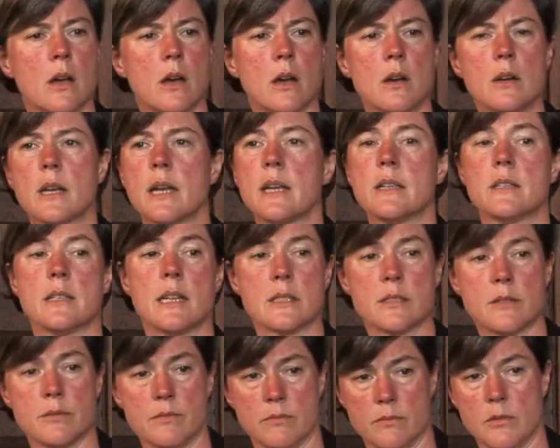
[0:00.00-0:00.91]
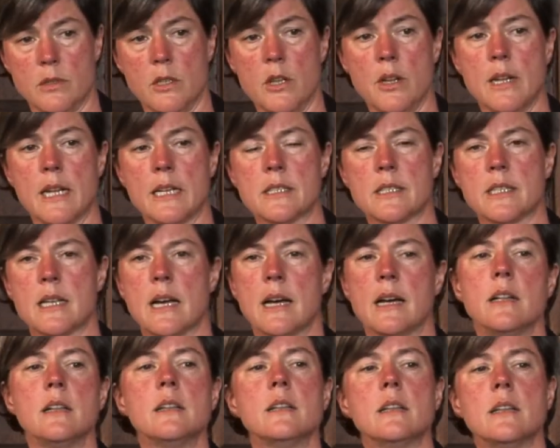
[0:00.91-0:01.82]
Okay, so that's learning
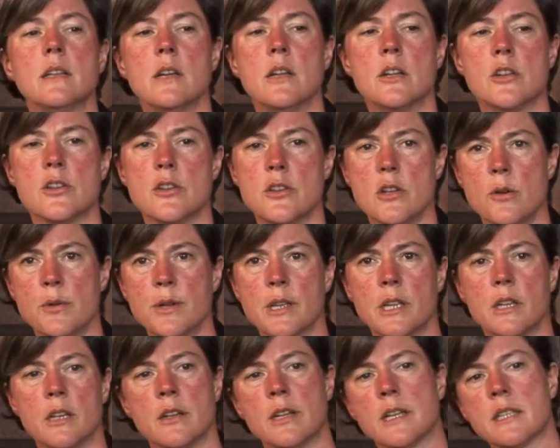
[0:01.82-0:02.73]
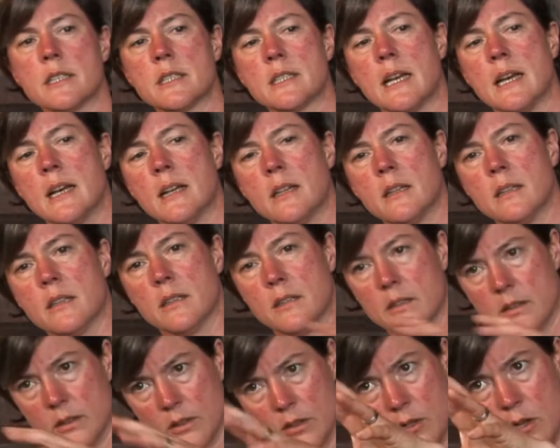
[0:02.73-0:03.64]
style, knowing your learning style,
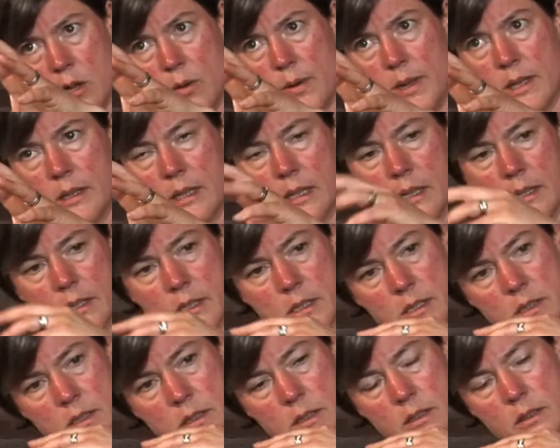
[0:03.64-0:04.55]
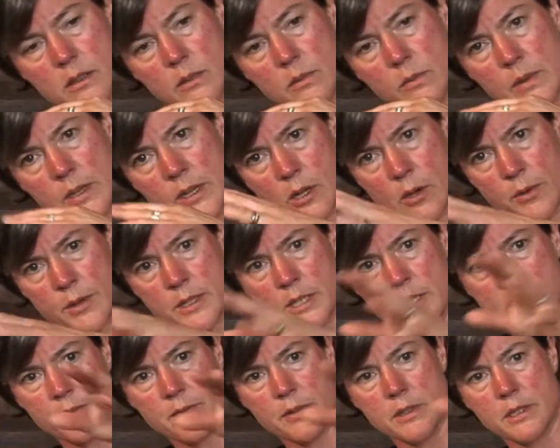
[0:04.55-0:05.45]
knowing that when you go into
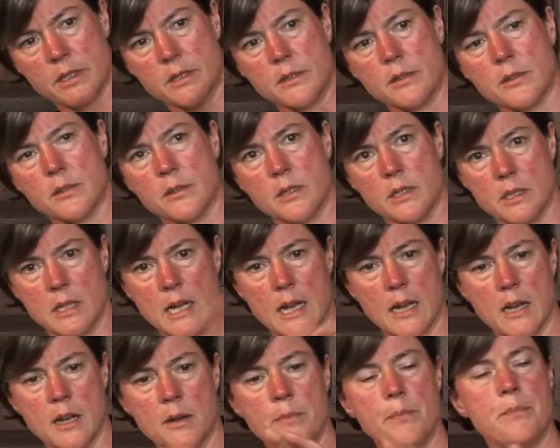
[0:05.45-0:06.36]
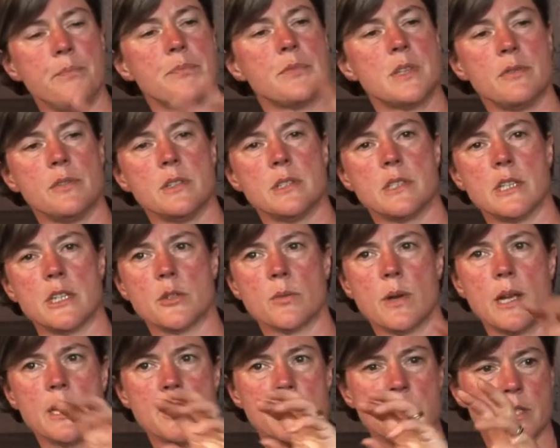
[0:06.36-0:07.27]
different
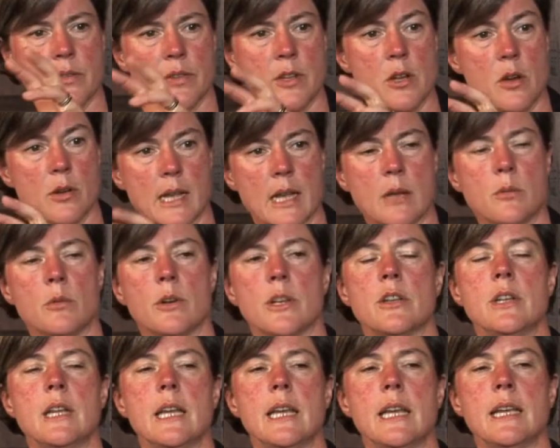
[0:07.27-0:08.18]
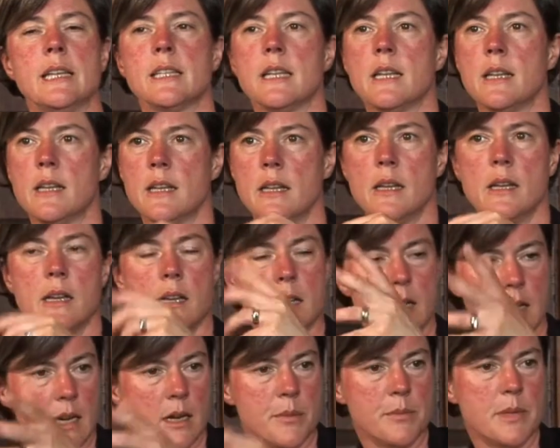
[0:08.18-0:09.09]
situations, if you're not getting what you need,
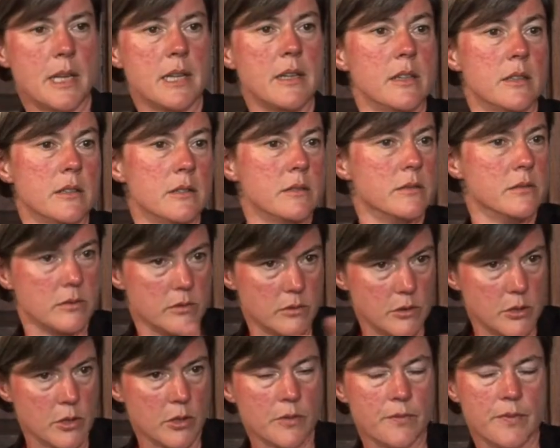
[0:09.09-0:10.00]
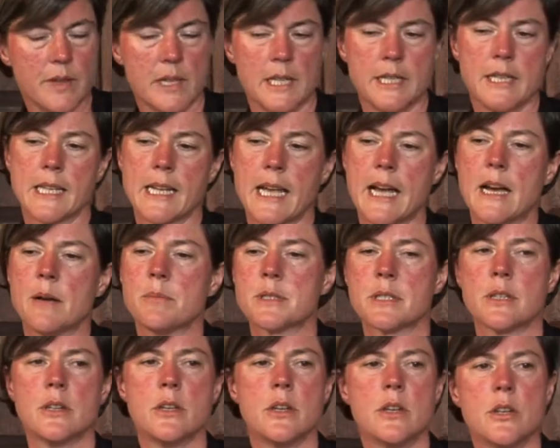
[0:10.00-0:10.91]
then you can fill in the
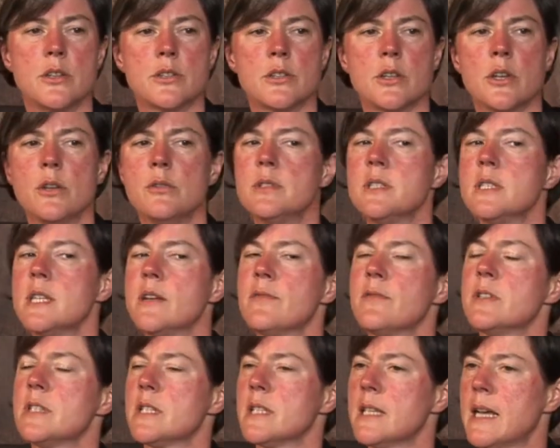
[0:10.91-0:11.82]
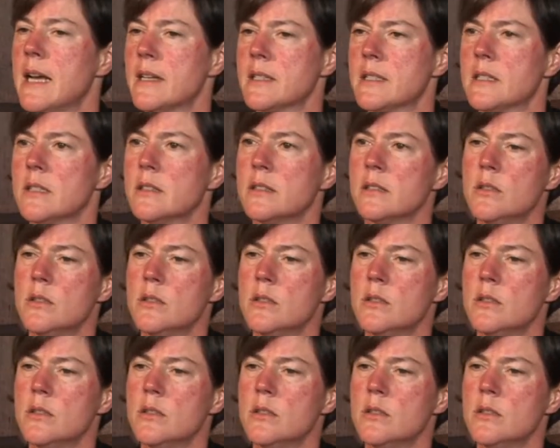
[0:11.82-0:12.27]
gaps. So who's different to that?